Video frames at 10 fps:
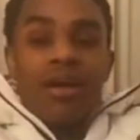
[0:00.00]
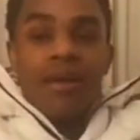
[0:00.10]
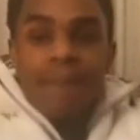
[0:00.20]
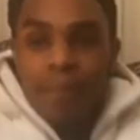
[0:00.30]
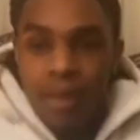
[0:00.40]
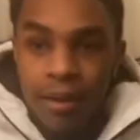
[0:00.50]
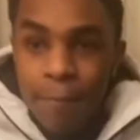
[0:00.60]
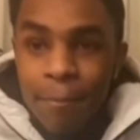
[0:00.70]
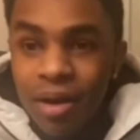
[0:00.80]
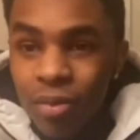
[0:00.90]
I hit my but head on
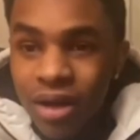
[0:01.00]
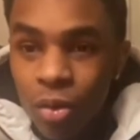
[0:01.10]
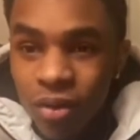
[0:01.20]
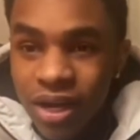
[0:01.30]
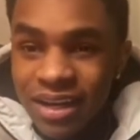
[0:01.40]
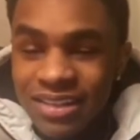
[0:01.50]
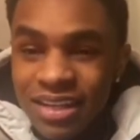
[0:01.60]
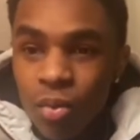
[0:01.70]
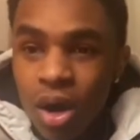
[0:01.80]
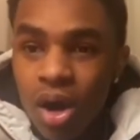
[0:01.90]
when glass I ran like to the wall,
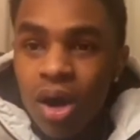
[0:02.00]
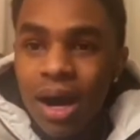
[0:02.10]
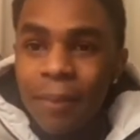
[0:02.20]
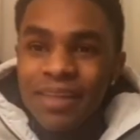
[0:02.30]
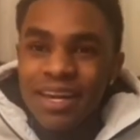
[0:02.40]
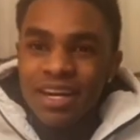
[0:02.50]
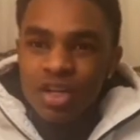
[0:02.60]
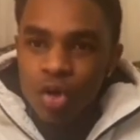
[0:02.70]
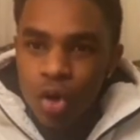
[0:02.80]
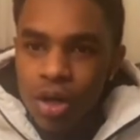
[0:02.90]
before. I'm thinking the
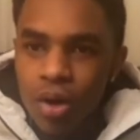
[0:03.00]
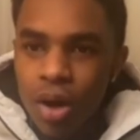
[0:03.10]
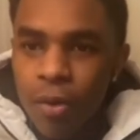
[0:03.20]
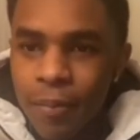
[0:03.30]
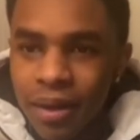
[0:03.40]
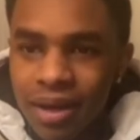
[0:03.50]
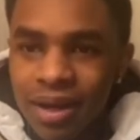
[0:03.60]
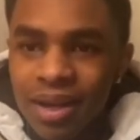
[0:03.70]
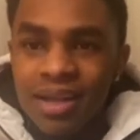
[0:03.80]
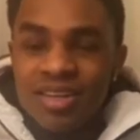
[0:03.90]
door gonna open.
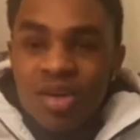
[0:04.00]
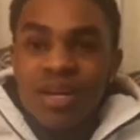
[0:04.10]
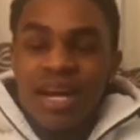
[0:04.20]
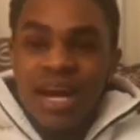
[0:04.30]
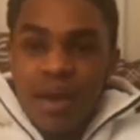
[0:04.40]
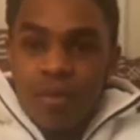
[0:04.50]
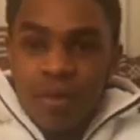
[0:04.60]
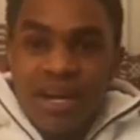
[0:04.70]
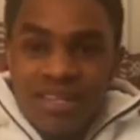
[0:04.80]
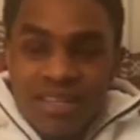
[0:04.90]
So nigga, I
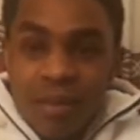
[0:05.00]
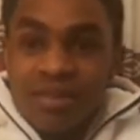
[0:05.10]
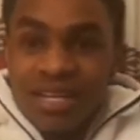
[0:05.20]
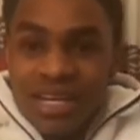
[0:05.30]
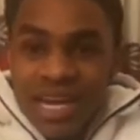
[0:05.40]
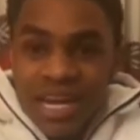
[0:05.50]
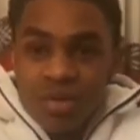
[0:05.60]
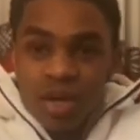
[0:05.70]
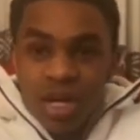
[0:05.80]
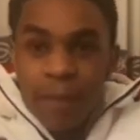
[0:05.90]
ran up to the glass wall
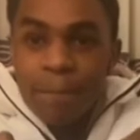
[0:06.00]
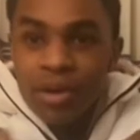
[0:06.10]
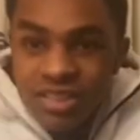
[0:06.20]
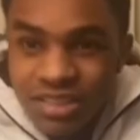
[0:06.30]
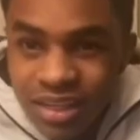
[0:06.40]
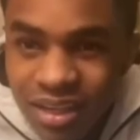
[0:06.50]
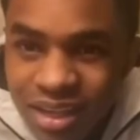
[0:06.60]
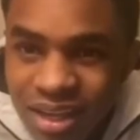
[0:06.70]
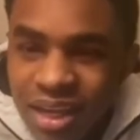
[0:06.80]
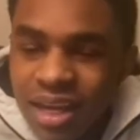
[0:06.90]
and I pushed it,
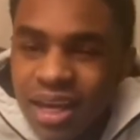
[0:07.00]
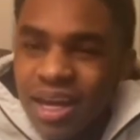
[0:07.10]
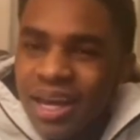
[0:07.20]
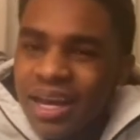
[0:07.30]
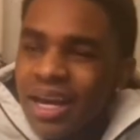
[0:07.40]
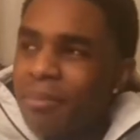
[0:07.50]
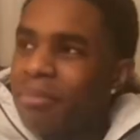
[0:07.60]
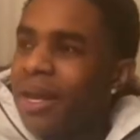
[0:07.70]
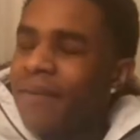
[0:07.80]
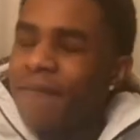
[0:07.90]
and I'm
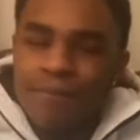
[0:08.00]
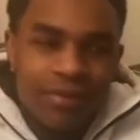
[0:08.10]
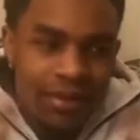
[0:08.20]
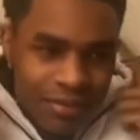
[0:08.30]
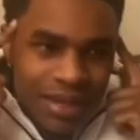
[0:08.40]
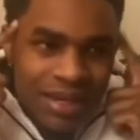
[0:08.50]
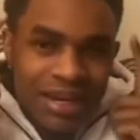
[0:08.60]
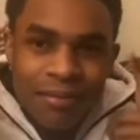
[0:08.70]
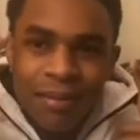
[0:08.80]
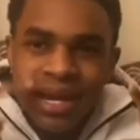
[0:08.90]
like, it clicked
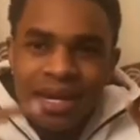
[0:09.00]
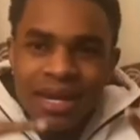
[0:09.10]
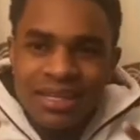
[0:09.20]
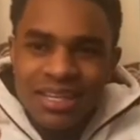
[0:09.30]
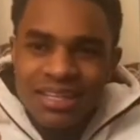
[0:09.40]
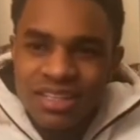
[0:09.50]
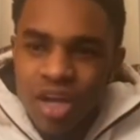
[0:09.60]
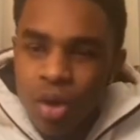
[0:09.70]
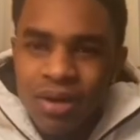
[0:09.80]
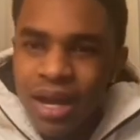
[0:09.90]
in my head like this
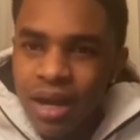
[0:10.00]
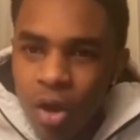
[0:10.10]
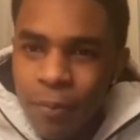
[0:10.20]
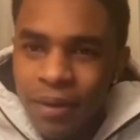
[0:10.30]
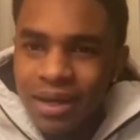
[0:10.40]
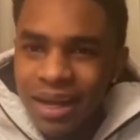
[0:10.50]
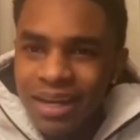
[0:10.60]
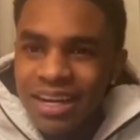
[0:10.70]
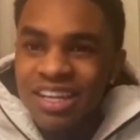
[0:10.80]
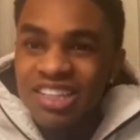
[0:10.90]
door not opening. Like
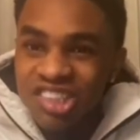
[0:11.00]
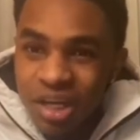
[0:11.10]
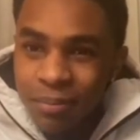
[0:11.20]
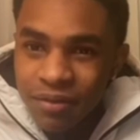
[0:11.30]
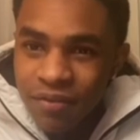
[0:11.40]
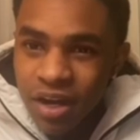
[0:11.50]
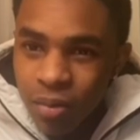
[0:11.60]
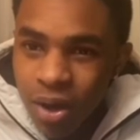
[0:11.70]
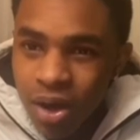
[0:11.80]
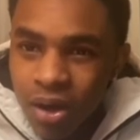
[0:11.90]
nigga, jump the fucking
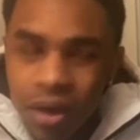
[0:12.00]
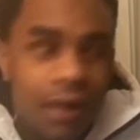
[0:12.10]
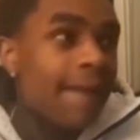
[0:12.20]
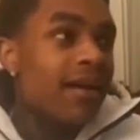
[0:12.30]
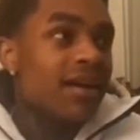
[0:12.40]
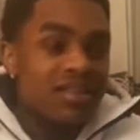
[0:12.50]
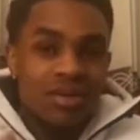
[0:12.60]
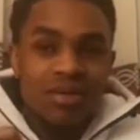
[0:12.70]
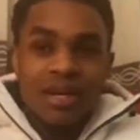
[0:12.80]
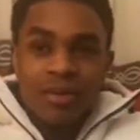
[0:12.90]
wall. So
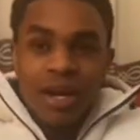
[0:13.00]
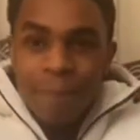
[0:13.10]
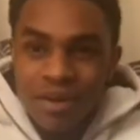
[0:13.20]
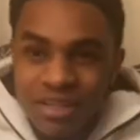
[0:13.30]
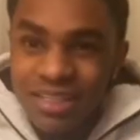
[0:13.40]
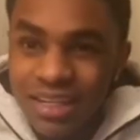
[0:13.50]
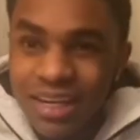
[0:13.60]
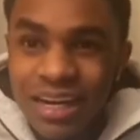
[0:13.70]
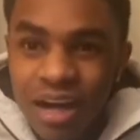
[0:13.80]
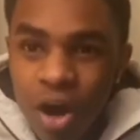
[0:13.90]
nigga, when I pushed it, it
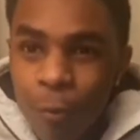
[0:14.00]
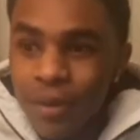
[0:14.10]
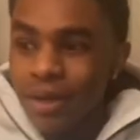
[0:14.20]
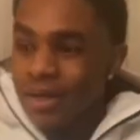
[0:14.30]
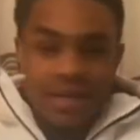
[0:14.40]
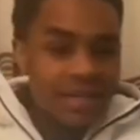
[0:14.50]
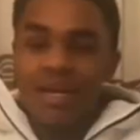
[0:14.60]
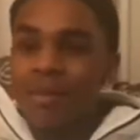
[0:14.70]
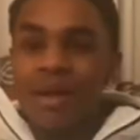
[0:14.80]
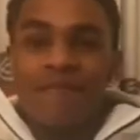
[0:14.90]
didn't open. Nigga, so
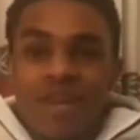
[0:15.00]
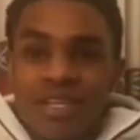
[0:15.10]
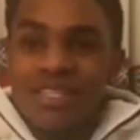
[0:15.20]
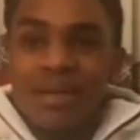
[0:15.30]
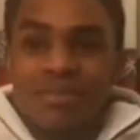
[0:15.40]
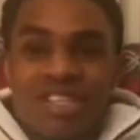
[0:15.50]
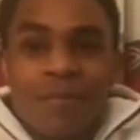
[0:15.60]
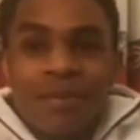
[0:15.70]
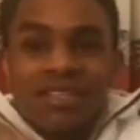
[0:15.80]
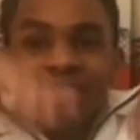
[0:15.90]
I'm like, fuck this shit. I'm jumping
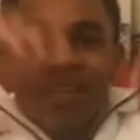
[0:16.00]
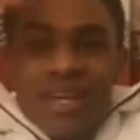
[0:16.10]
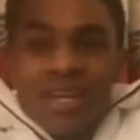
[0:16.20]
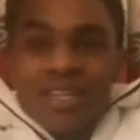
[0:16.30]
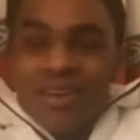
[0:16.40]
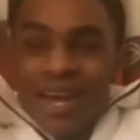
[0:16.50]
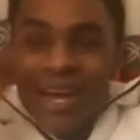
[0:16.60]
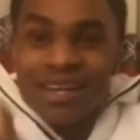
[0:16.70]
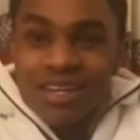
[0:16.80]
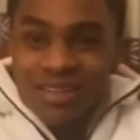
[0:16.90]
this shit. So I had
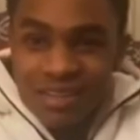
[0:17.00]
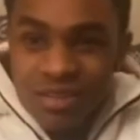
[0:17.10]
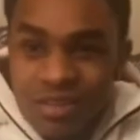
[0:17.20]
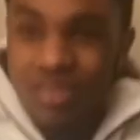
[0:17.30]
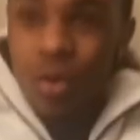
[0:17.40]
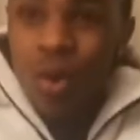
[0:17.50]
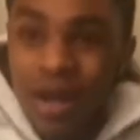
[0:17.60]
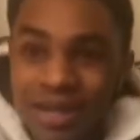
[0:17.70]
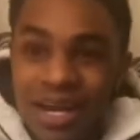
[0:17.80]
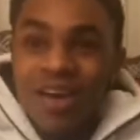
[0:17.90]
to squat
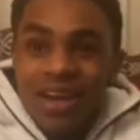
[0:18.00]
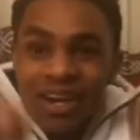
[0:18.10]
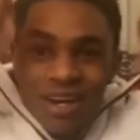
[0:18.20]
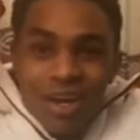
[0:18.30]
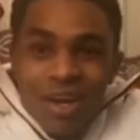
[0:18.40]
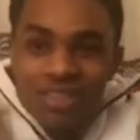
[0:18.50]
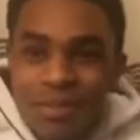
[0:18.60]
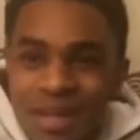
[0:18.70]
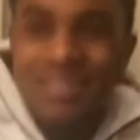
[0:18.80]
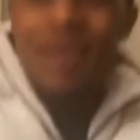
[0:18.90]
down and launch
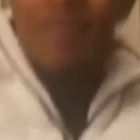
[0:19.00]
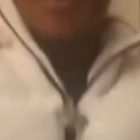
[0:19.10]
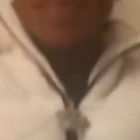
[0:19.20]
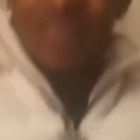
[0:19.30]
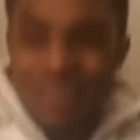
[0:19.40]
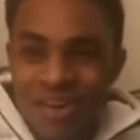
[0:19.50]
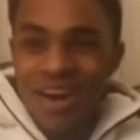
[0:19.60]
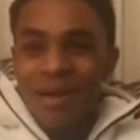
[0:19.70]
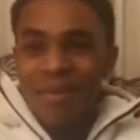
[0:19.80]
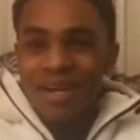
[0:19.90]
myself up to
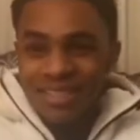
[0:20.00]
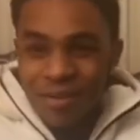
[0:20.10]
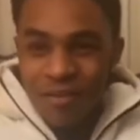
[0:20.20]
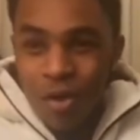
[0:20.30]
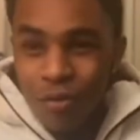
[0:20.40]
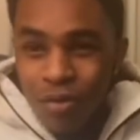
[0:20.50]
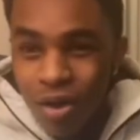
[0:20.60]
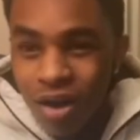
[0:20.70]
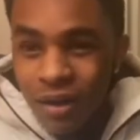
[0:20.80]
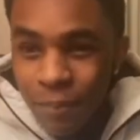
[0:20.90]
grab myself on the
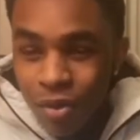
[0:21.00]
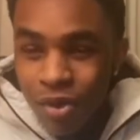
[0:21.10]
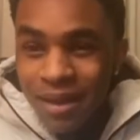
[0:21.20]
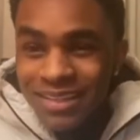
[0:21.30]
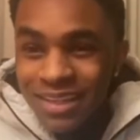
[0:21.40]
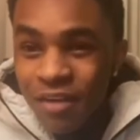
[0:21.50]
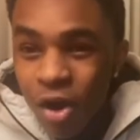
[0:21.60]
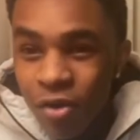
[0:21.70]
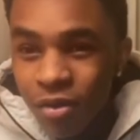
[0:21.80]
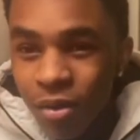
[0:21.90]
wall and pull myself
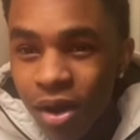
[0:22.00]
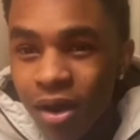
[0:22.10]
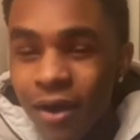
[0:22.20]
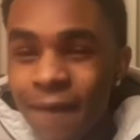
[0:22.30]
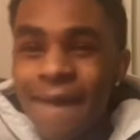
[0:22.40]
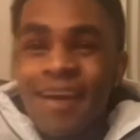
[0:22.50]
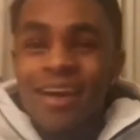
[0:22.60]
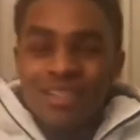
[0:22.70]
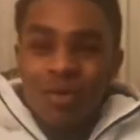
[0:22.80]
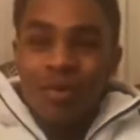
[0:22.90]
over the wall.
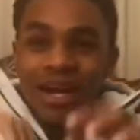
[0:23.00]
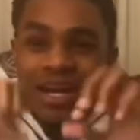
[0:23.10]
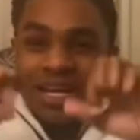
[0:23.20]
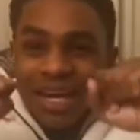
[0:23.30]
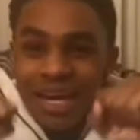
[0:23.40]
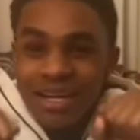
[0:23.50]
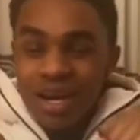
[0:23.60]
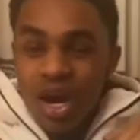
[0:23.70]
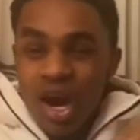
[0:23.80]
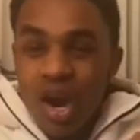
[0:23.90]
So when I got
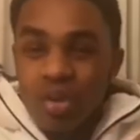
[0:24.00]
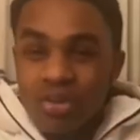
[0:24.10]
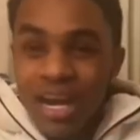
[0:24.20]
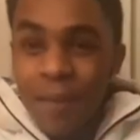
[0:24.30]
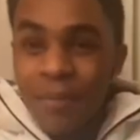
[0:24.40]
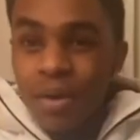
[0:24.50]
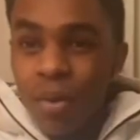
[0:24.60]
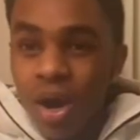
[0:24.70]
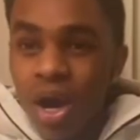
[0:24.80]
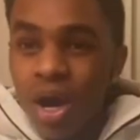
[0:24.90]
on top of the
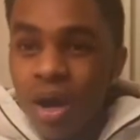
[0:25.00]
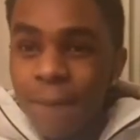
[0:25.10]
wall,